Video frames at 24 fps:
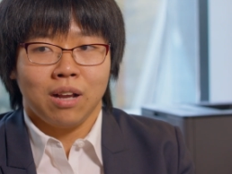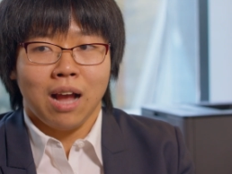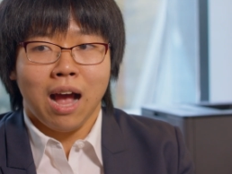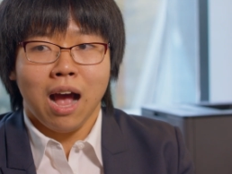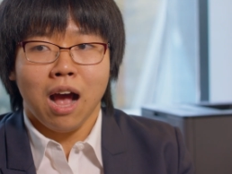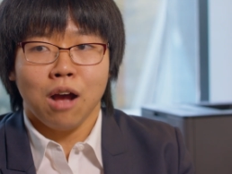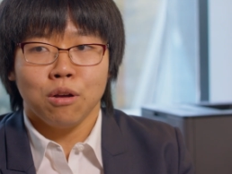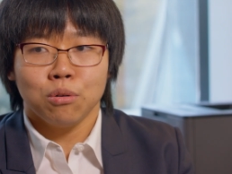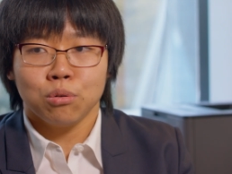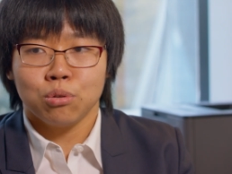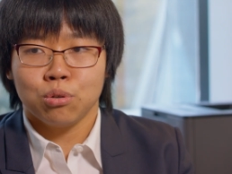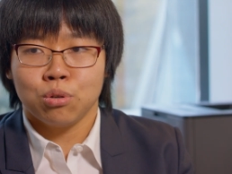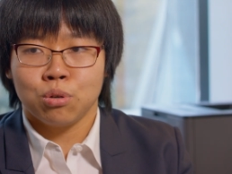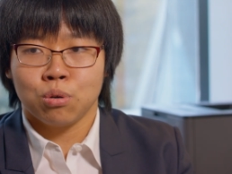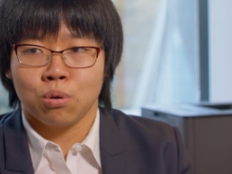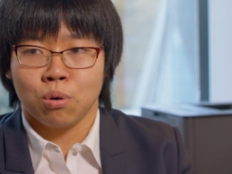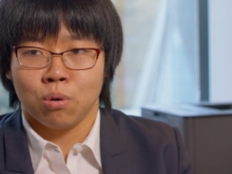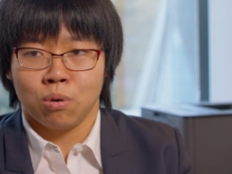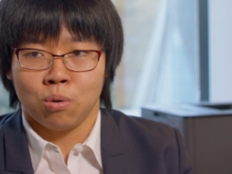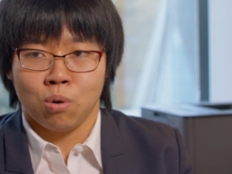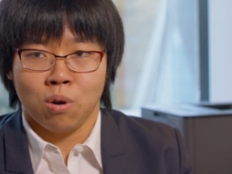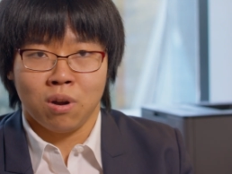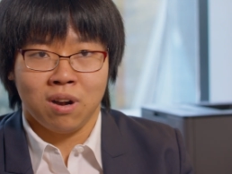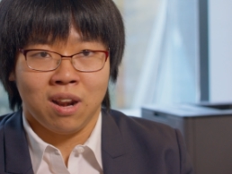
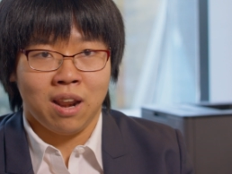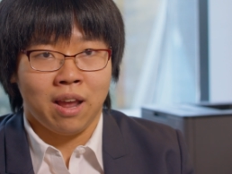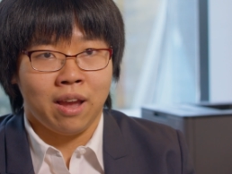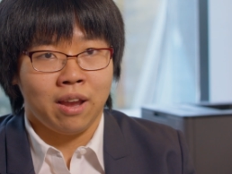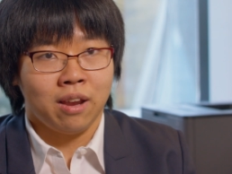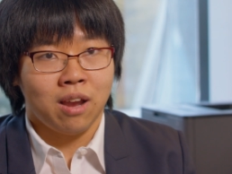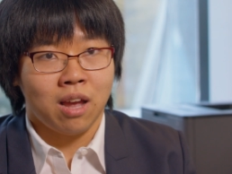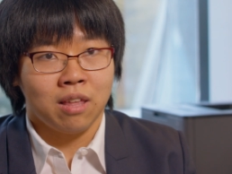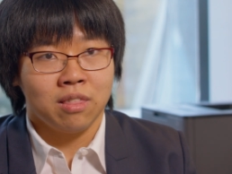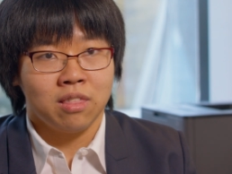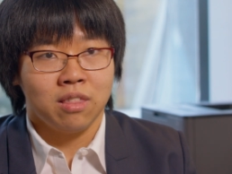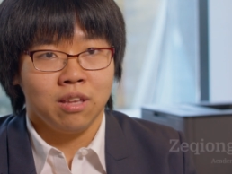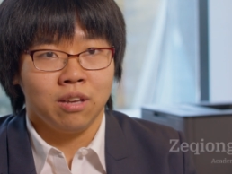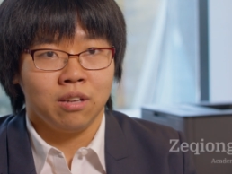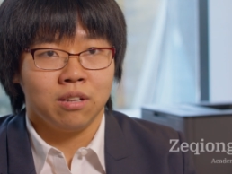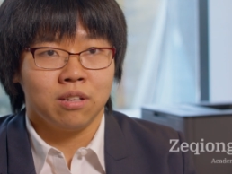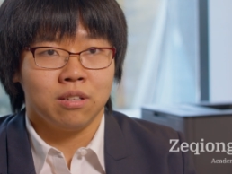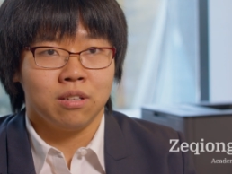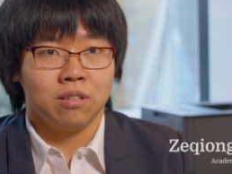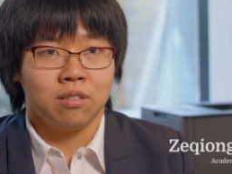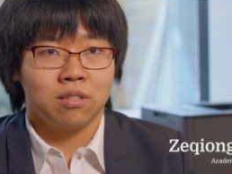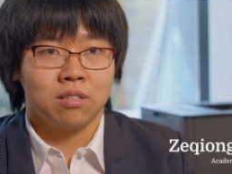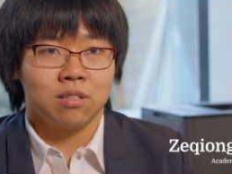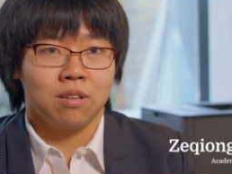culturally, I think
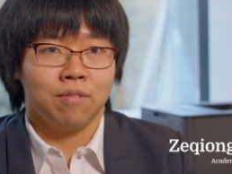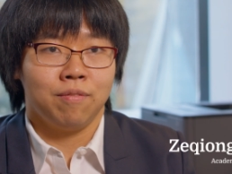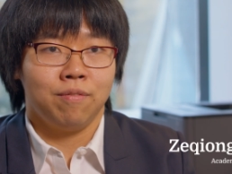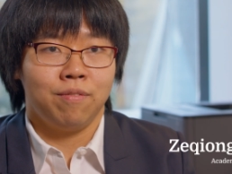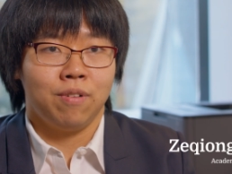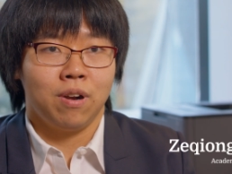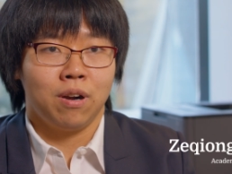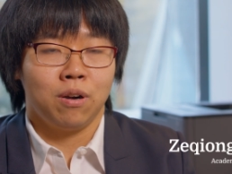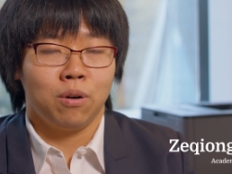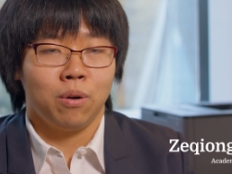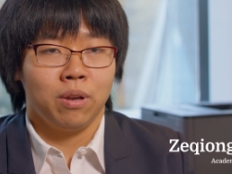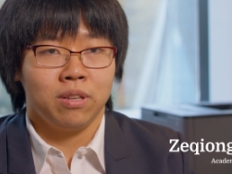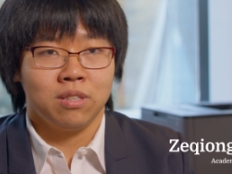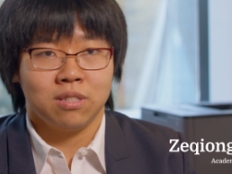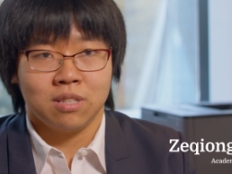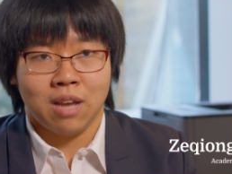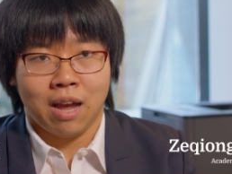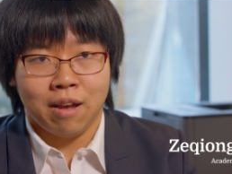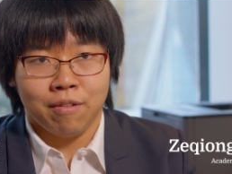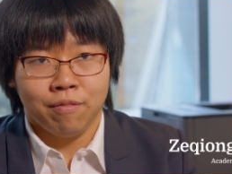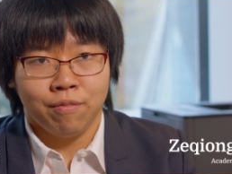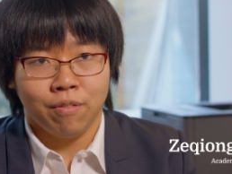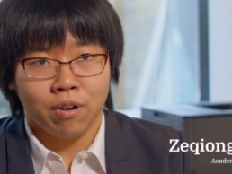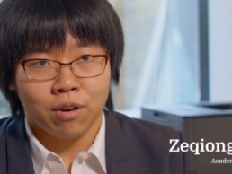it's a very
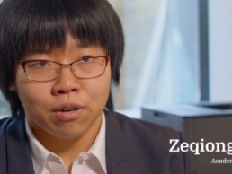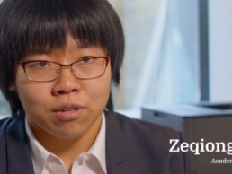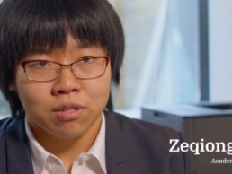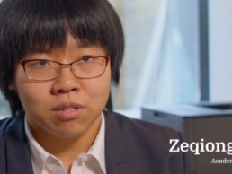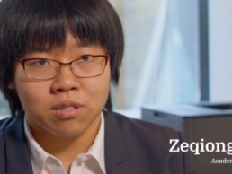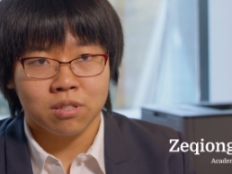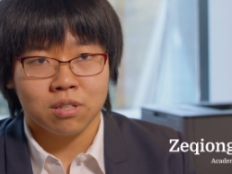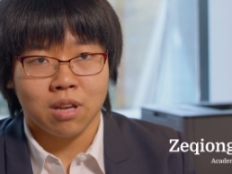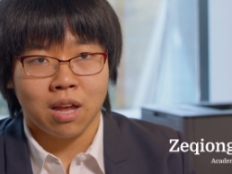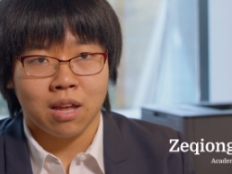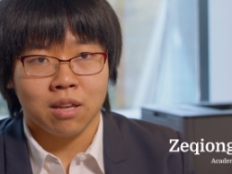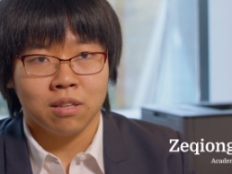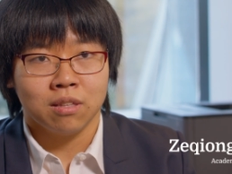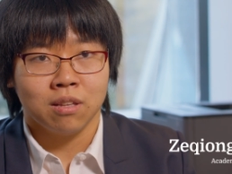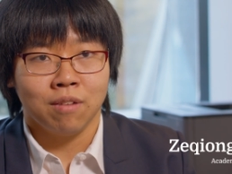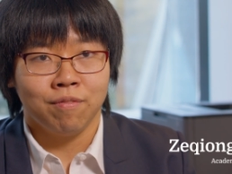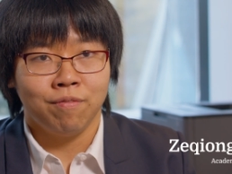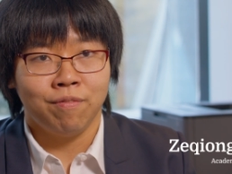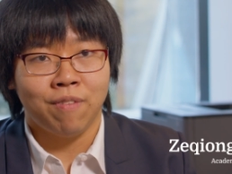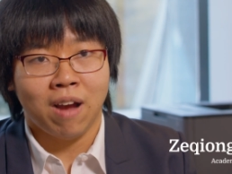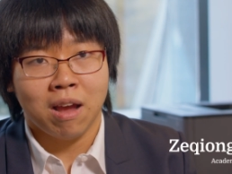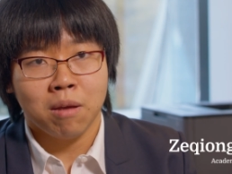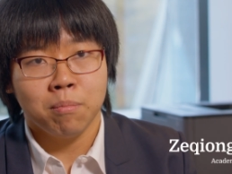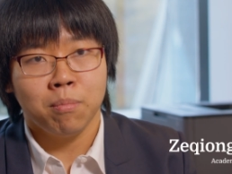diverse and
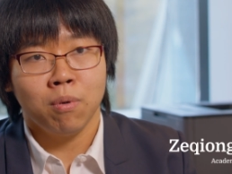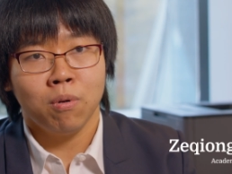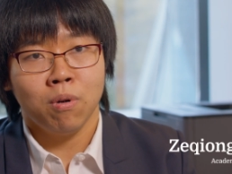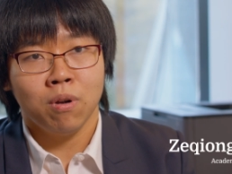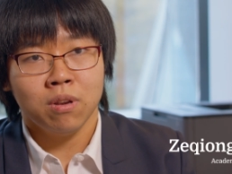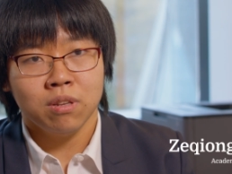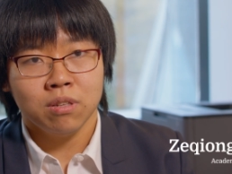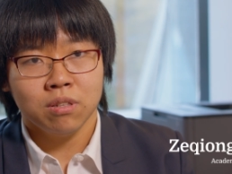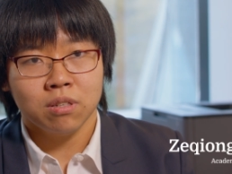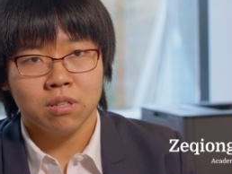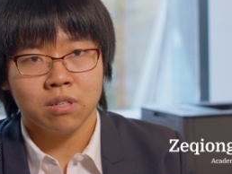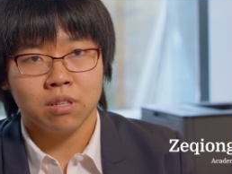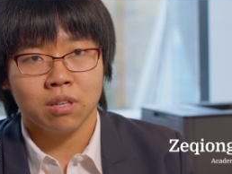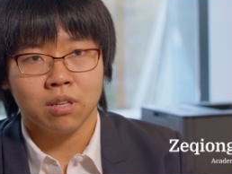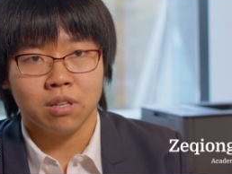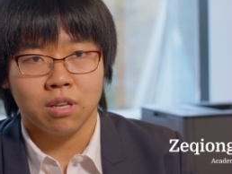vibrant